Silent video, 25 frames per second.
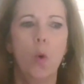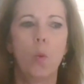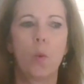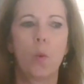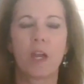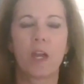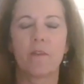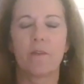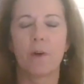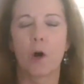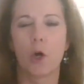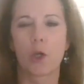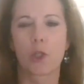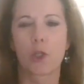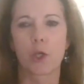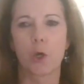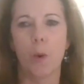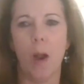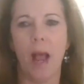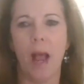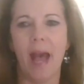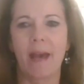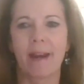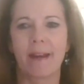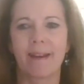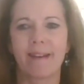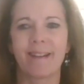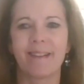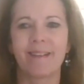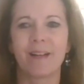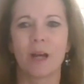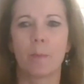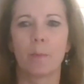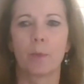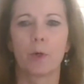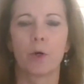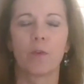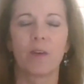We have also added a
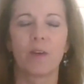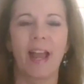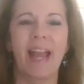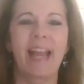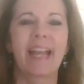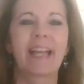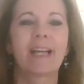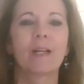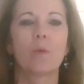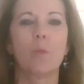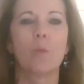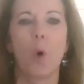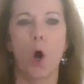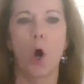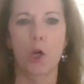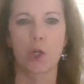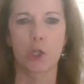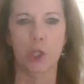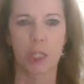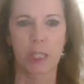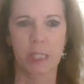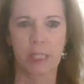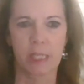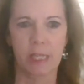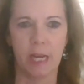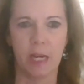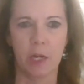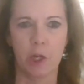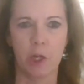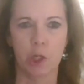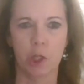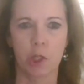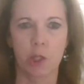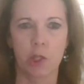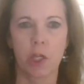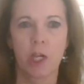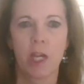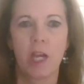number of hand washing
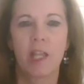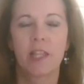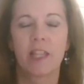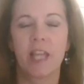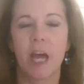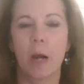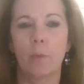stations